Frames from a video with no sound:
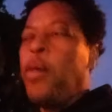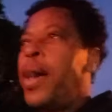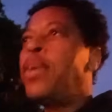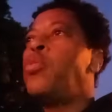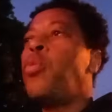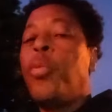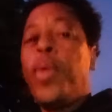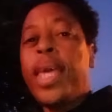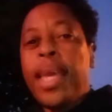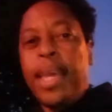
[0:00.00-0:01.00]
Why don't
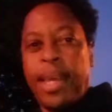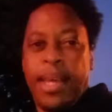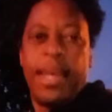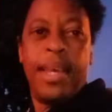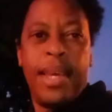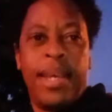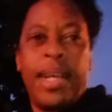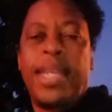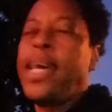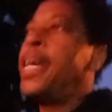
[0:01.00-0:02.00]
we
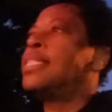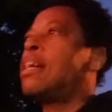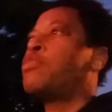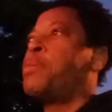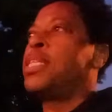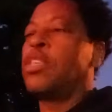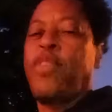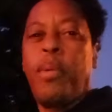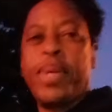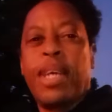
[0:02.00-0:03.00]
create safe spaces
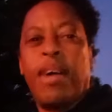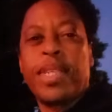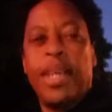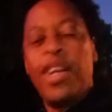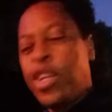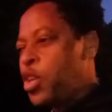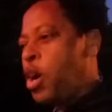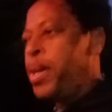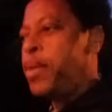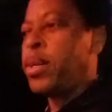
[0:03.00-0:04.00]
for ourselves?
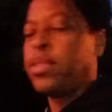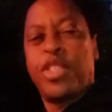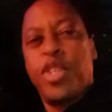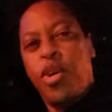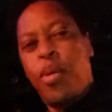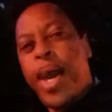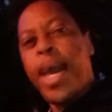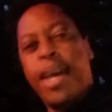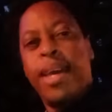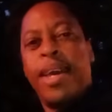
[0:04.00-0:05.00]
No, we won't. Do you know
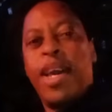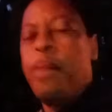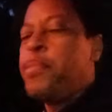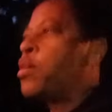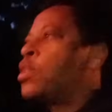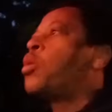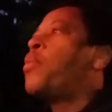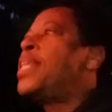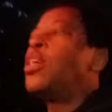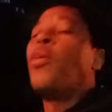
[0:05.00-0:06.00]
why? Because we're
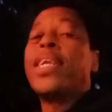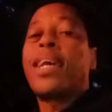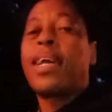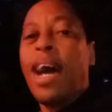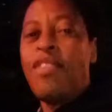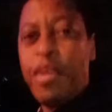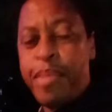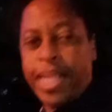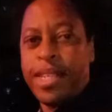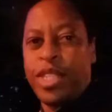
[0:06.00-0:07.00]
waiting on
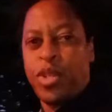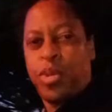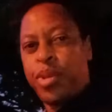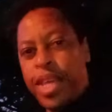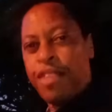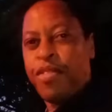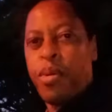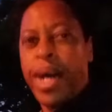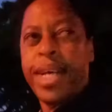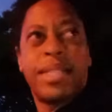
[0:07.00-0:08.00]
government to do that
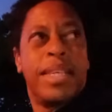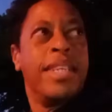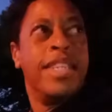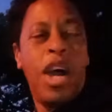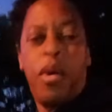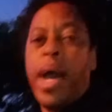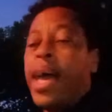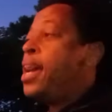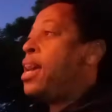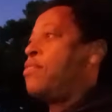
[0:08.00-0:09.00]
for us. No,
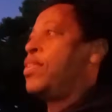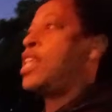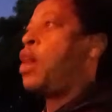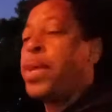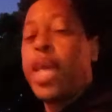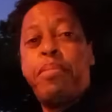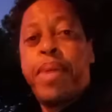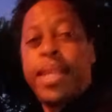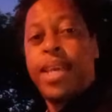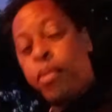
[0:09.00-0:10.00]
every time we get
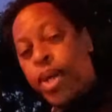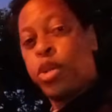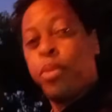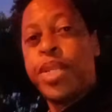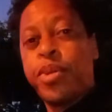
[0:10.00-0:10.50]
money, what do?